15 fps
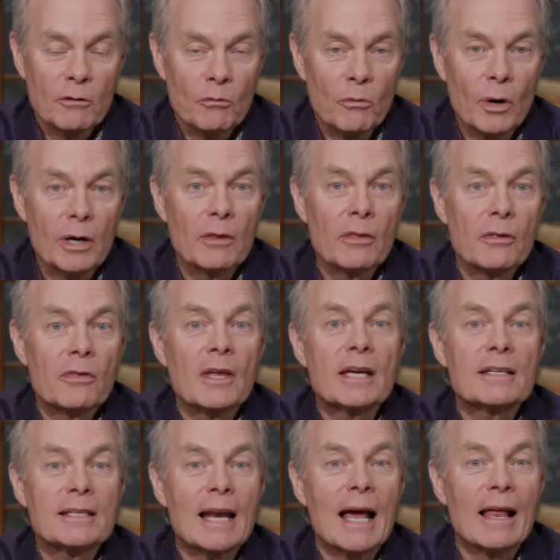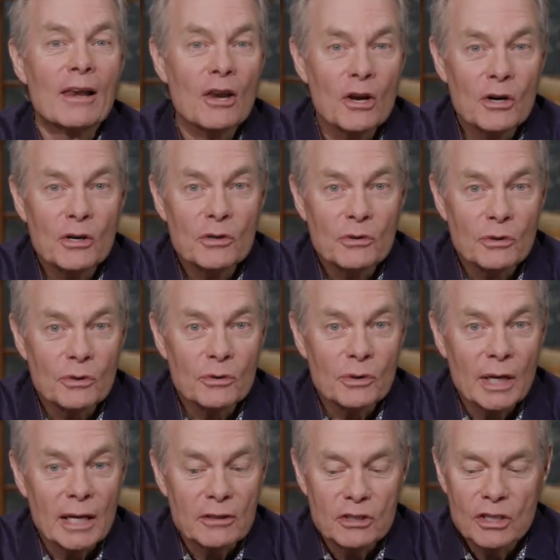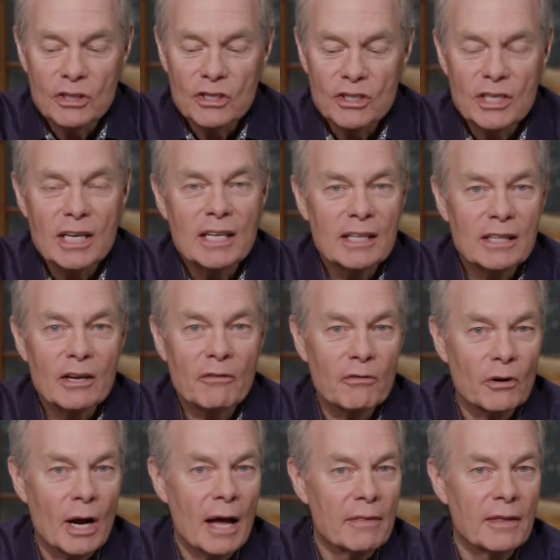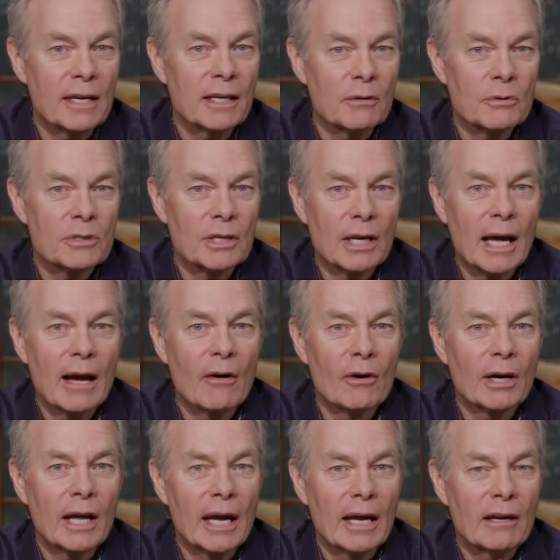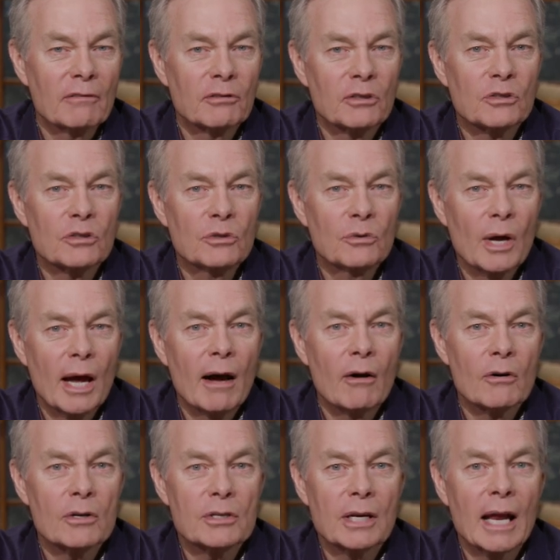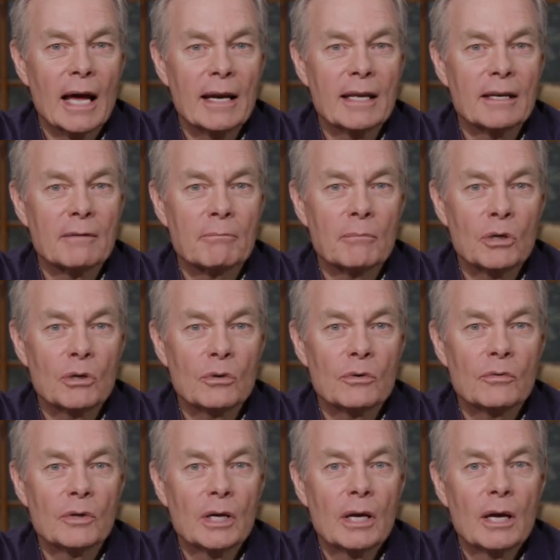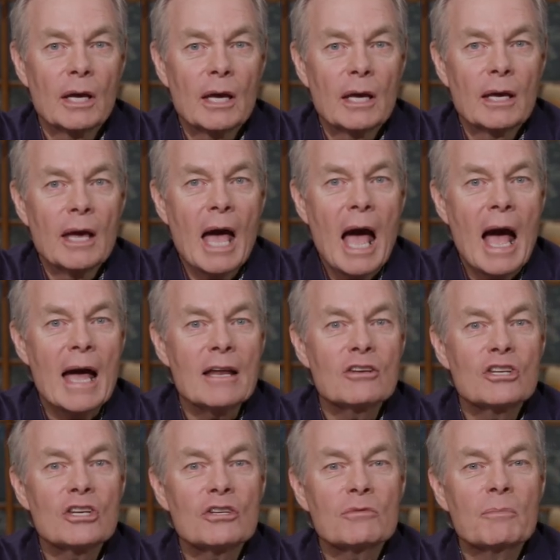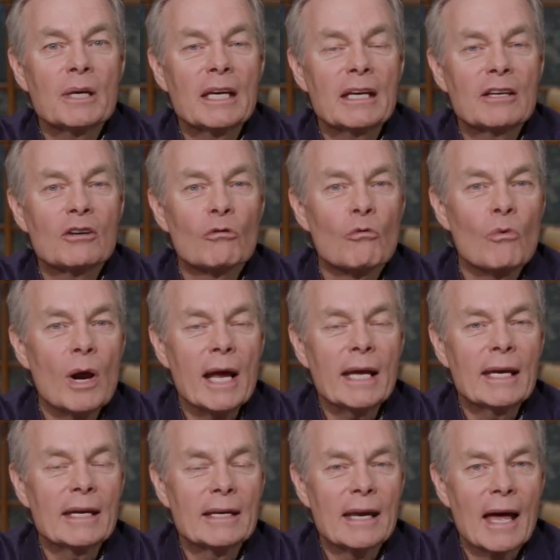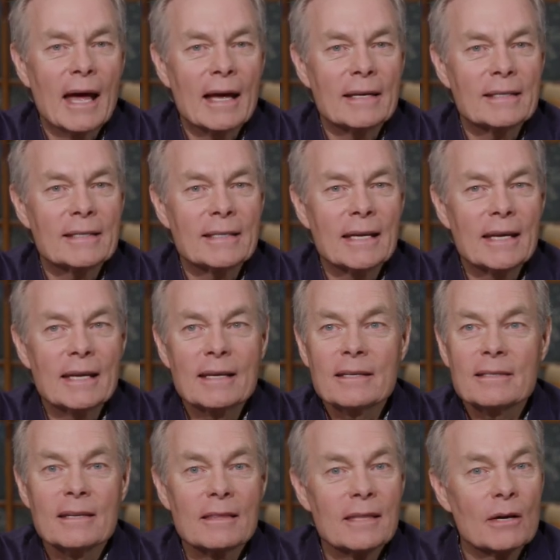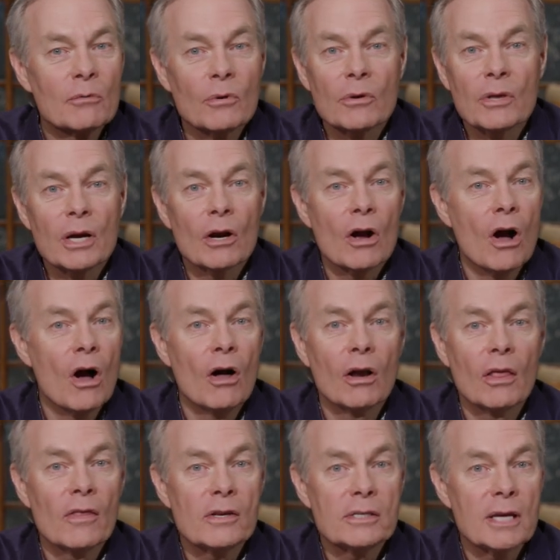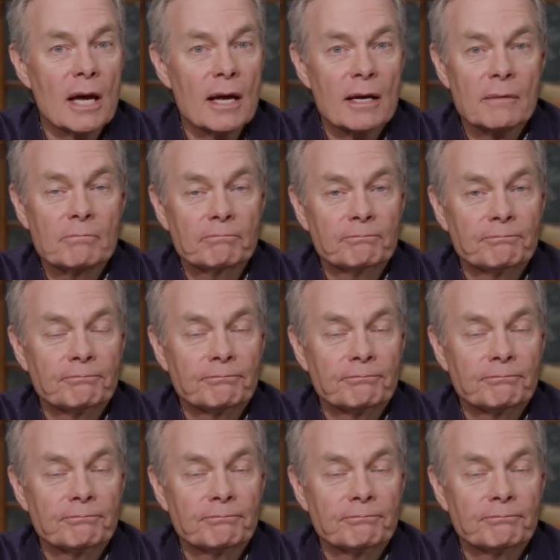one of the things that I learned through that, just sitting there for I think it was an hour and a half or two hours, and I didn't move, I just began to recognize things that were there all of the time,